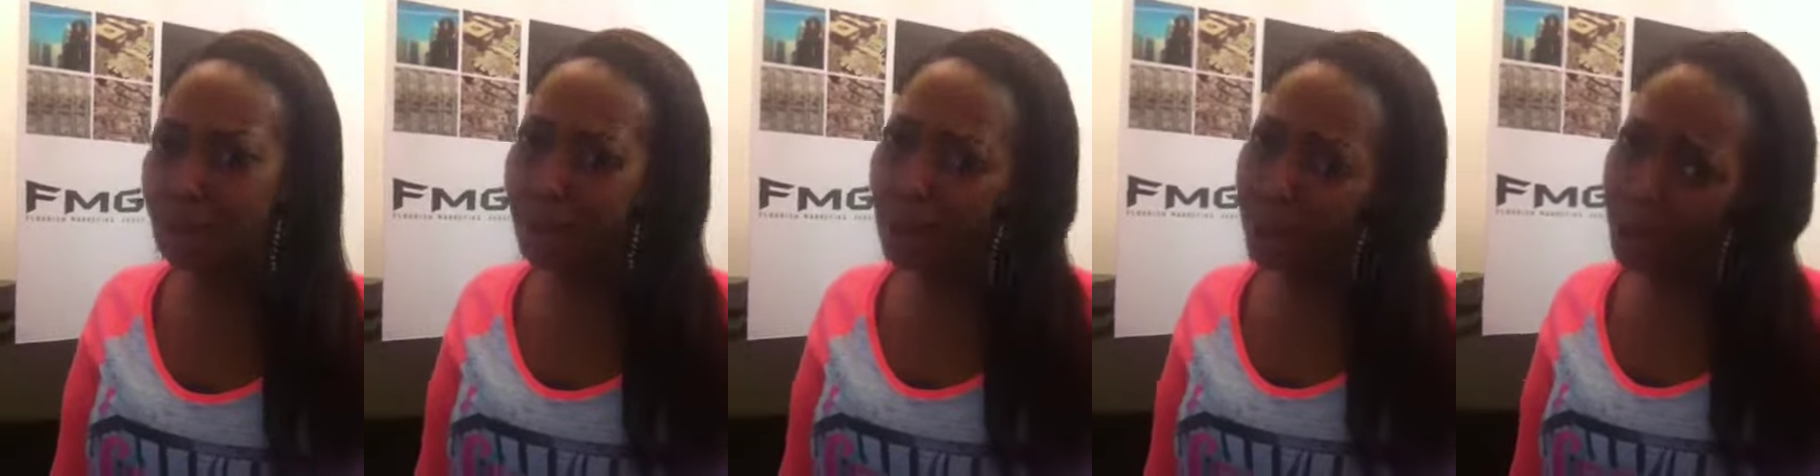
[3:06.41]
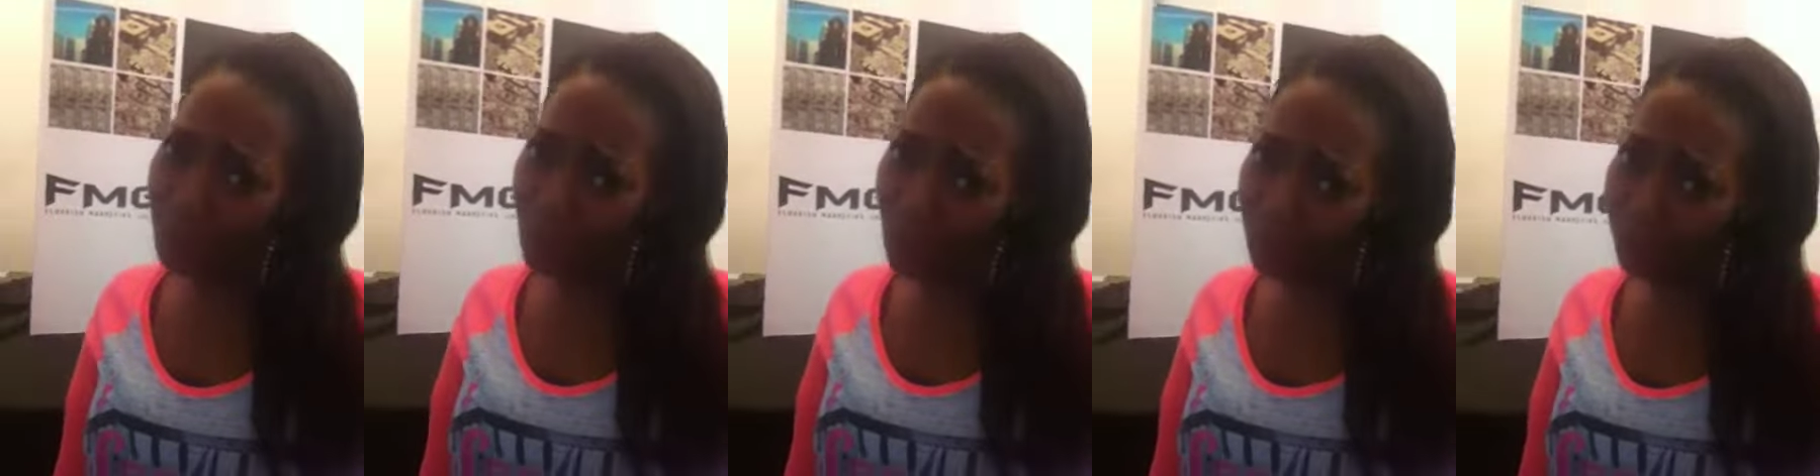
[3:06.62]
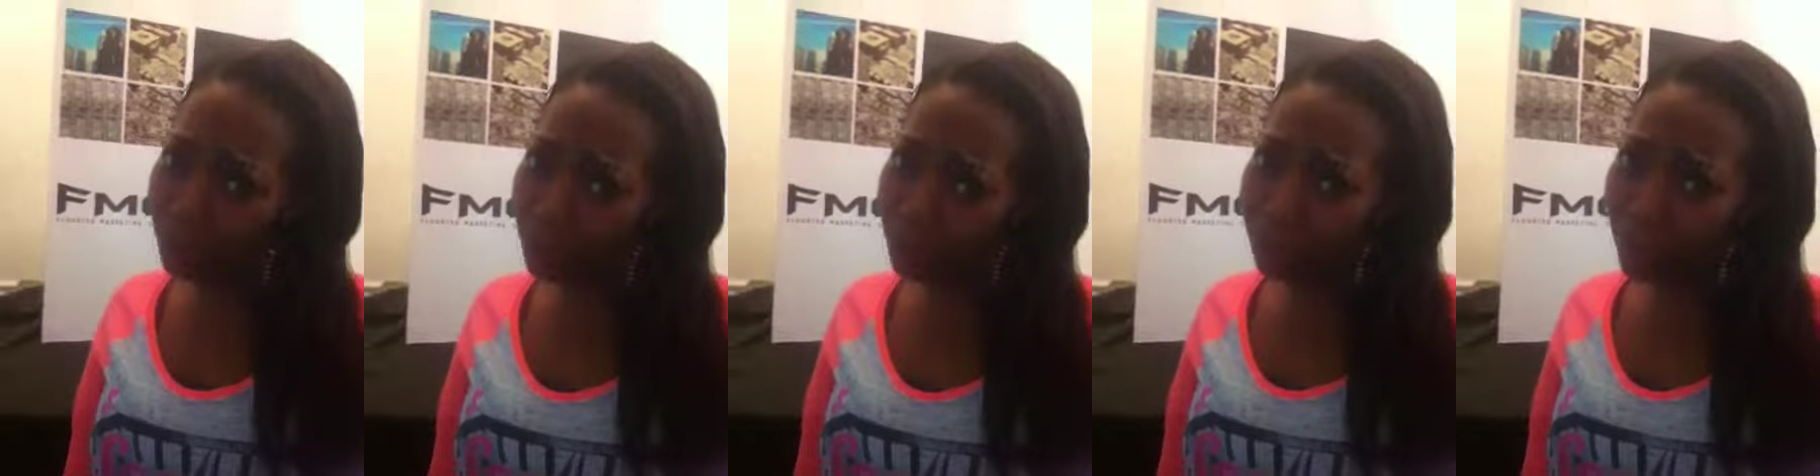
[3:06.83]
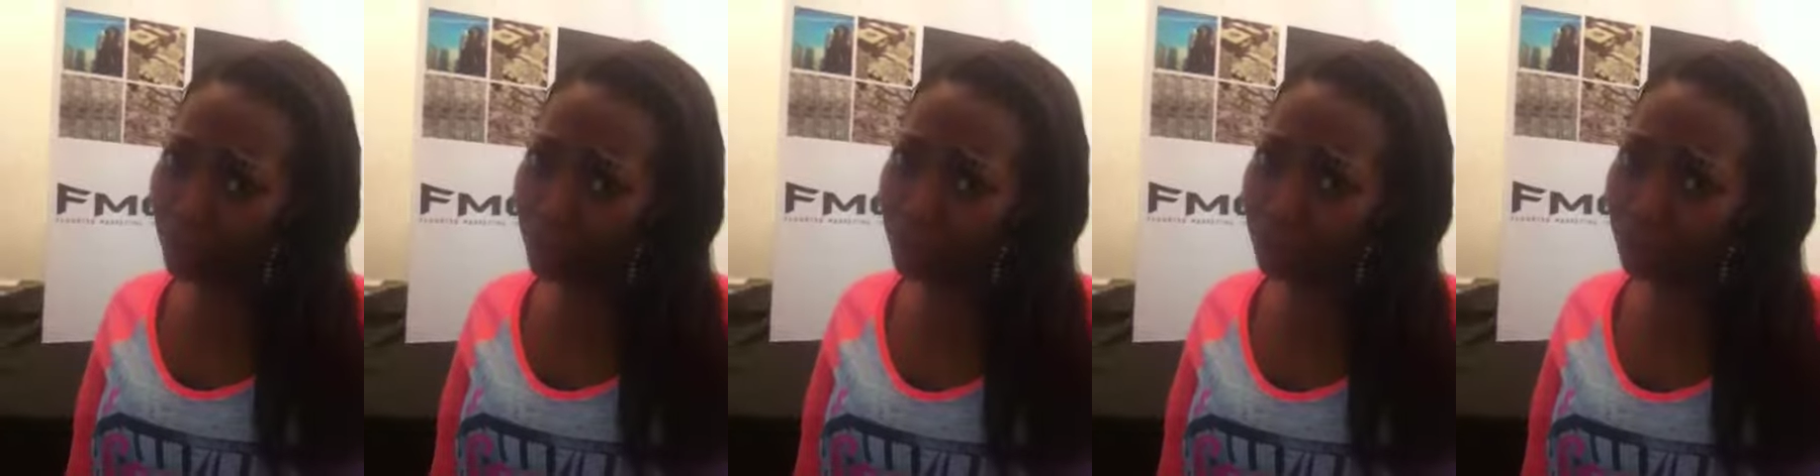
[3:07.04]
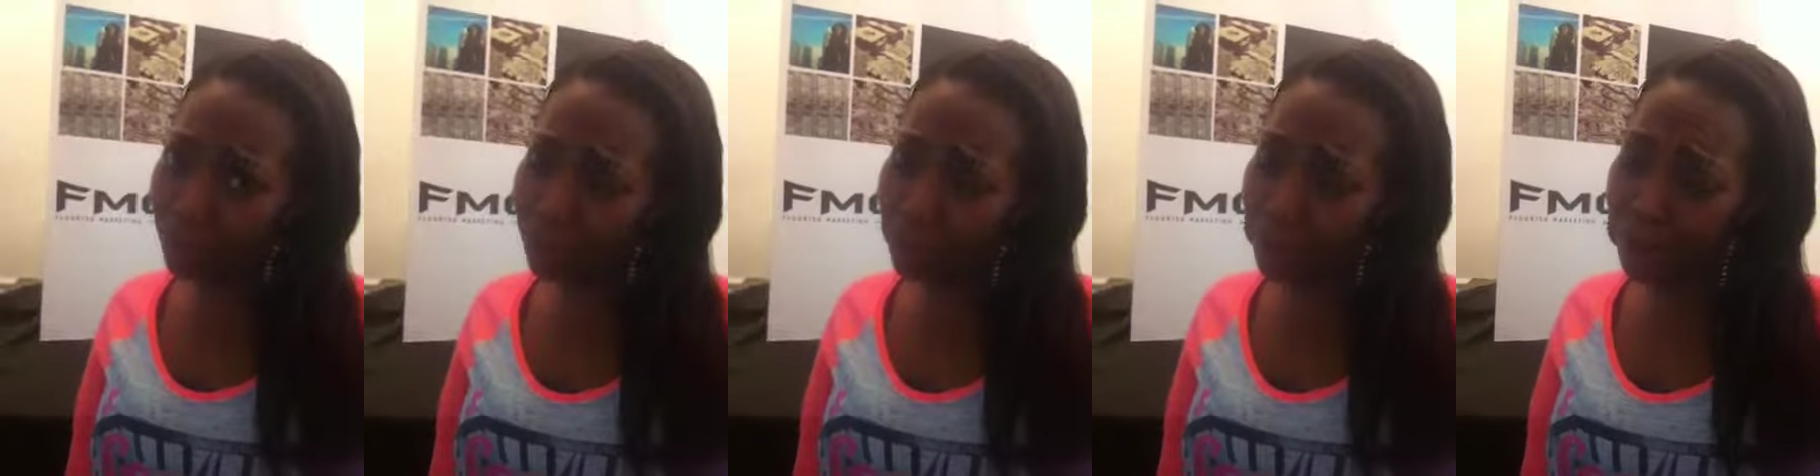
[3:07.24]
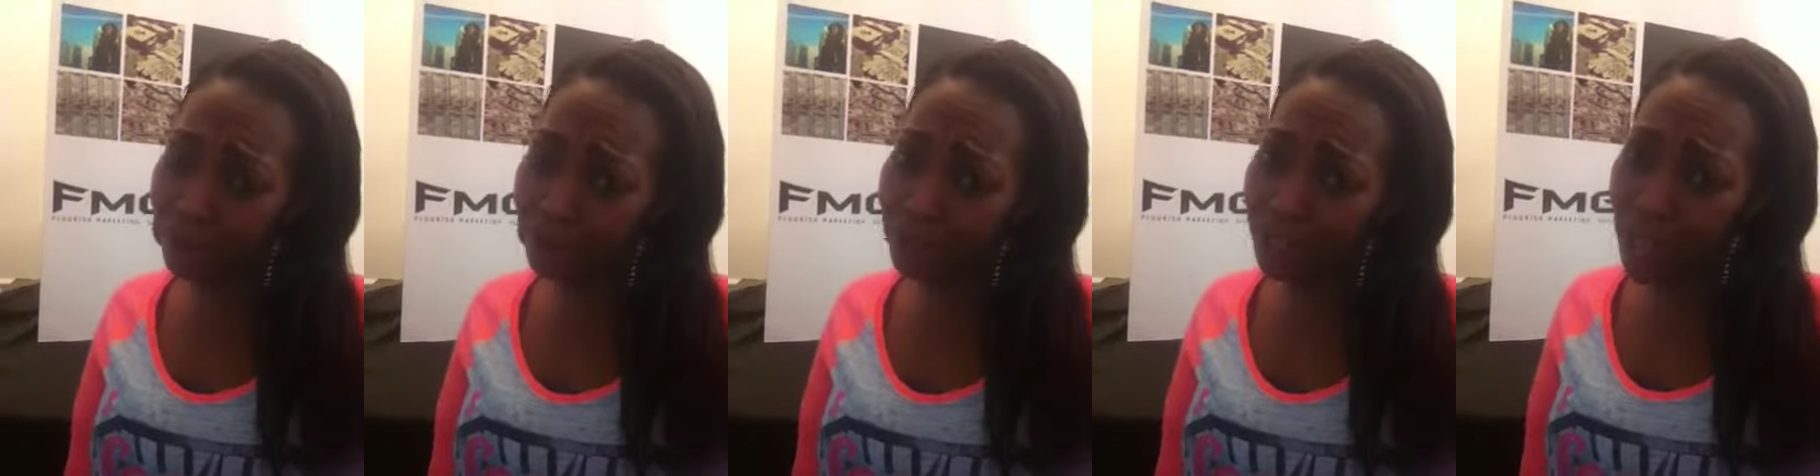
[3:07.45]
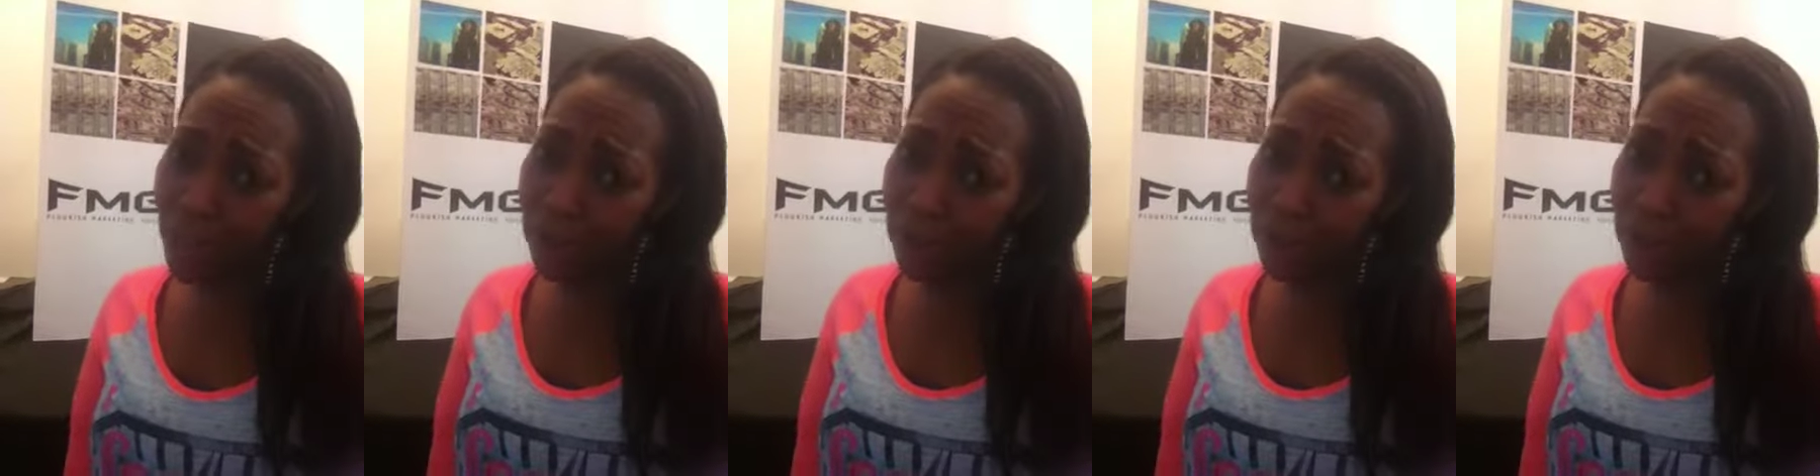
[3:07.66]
They want the same results.